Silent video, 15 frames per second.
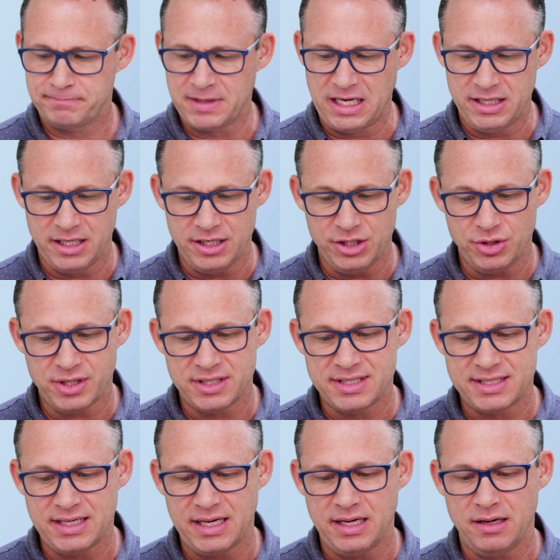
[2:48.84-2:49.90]
And then you can
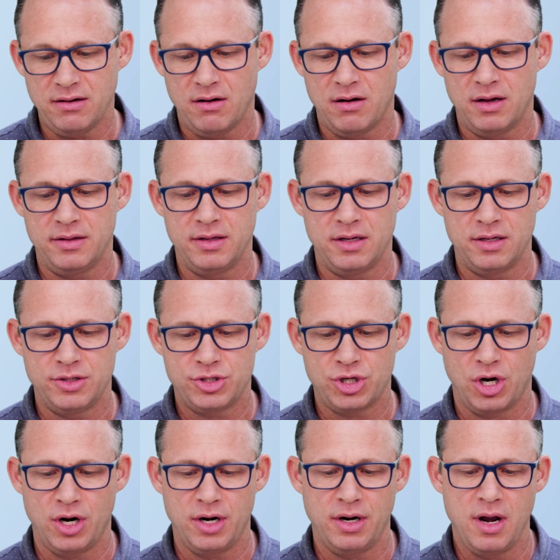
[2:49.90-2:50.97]
see on the
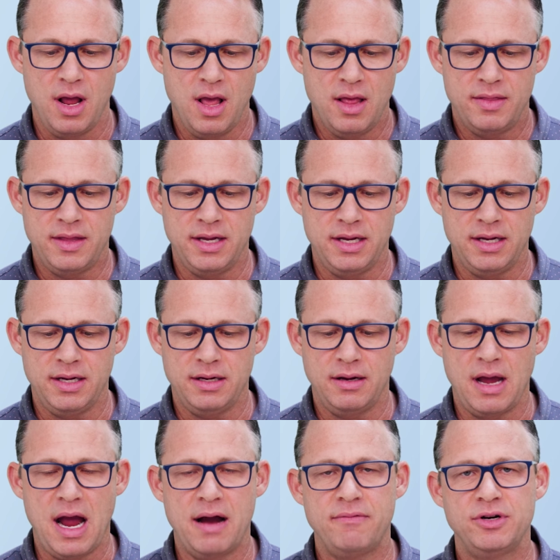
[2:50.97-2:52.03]
chart, the
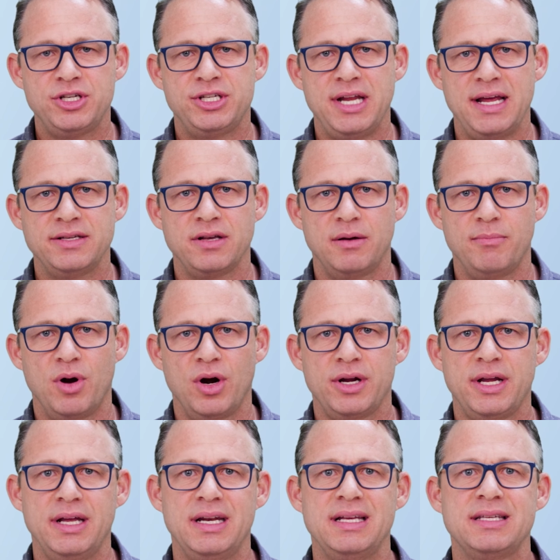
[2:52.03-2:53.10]
average days on
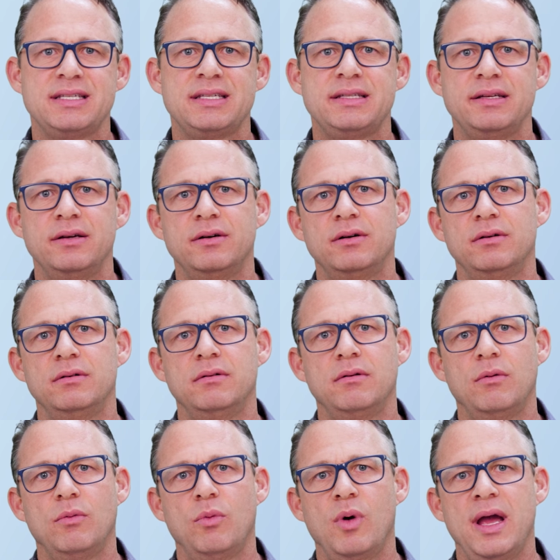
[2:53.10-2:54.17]
market is still
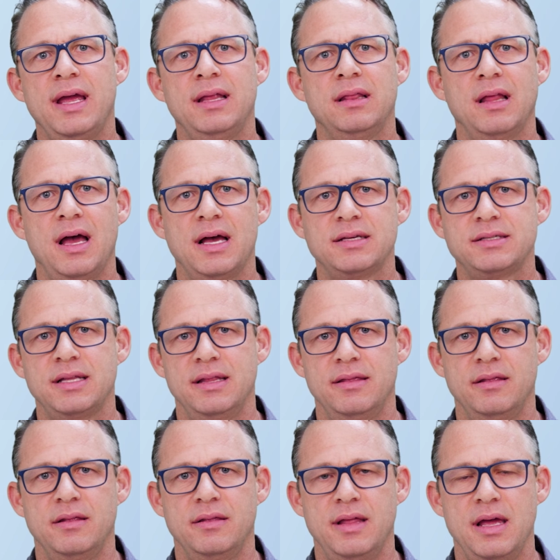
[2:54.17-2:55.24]
way less
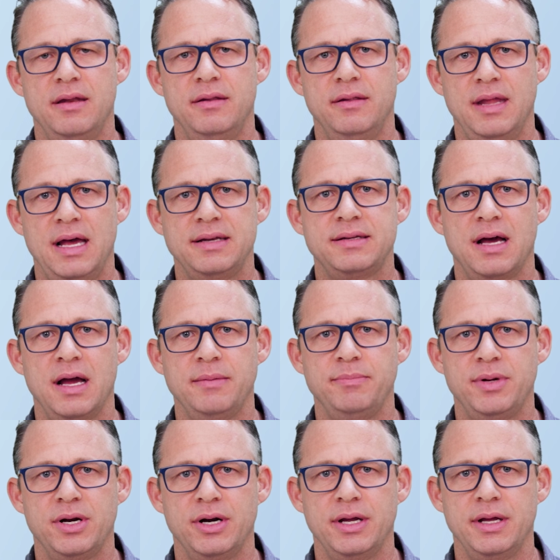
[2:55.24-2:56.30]
than that time
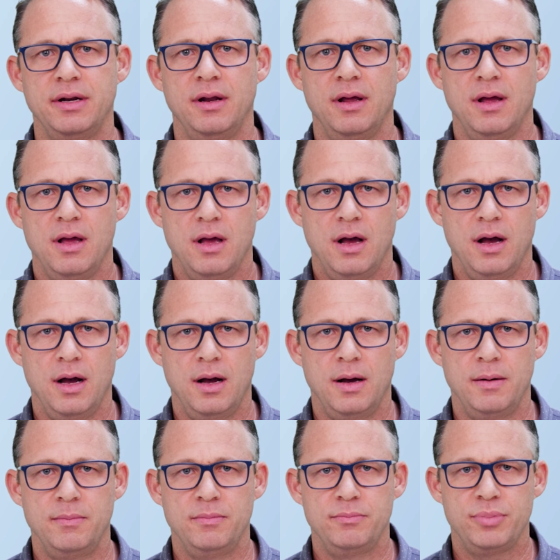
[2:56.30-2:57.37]
period
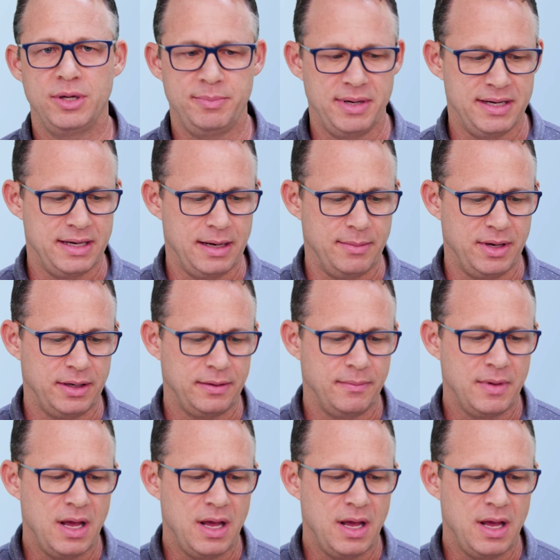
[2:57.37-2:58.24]
pre-pandemic.